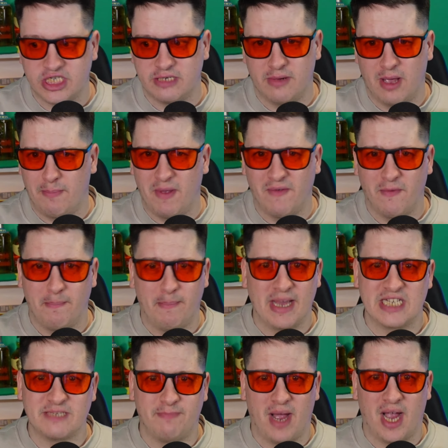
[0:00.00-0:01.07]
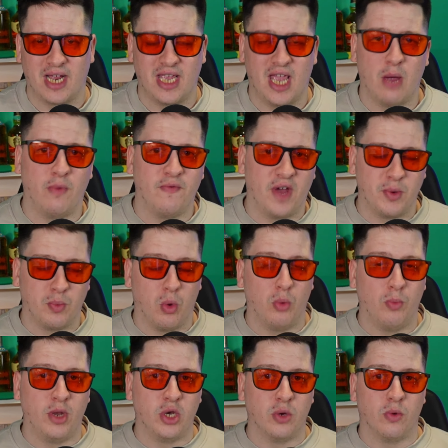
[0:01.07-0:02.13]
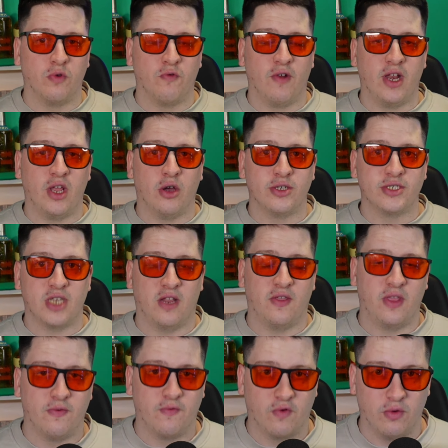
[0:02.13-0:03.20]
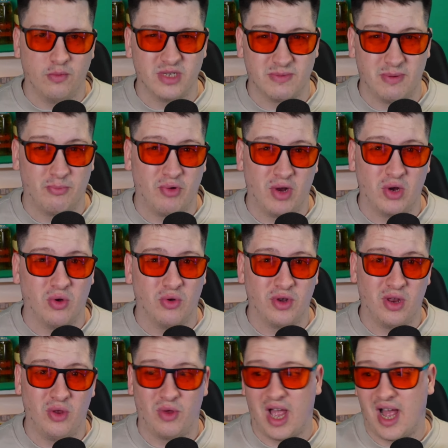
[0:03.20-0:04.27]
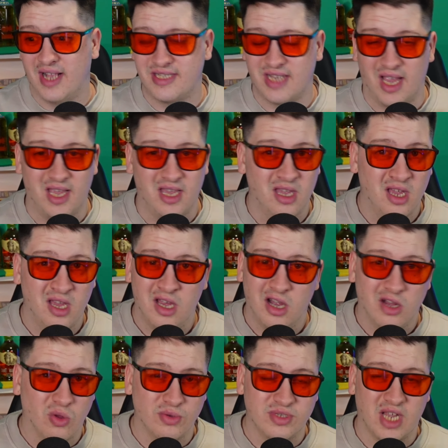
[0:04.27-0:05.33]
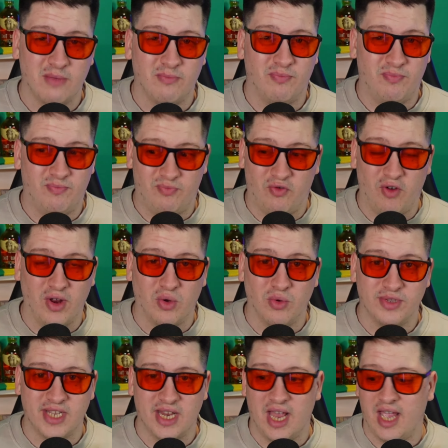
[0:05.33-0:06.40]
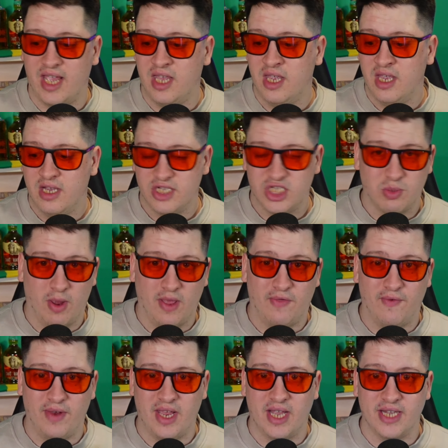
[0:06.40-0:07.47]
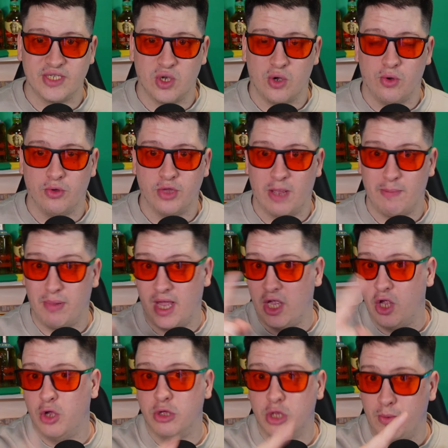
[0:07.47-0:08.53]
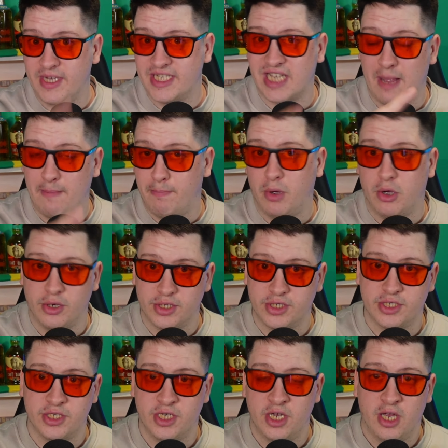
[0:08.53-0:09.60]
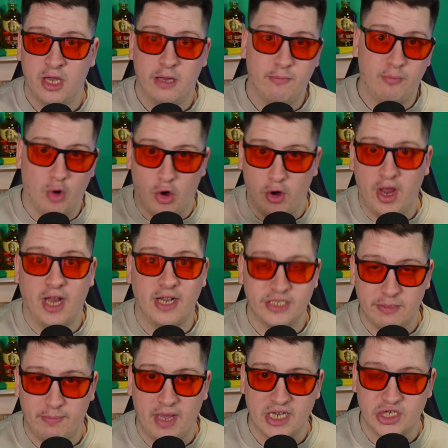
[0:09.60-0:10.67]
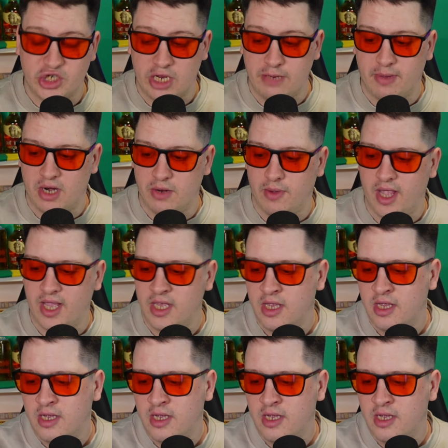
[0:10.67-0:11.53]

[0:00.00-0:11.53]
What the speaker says: is a bit of a mixed bag. Yeah, we've had one window under Ineos, and I think the recruitment's been pretty good. Ugarte looked at pretty good today, 23 years old, a player who Luis Campos brought into PSG, by the way,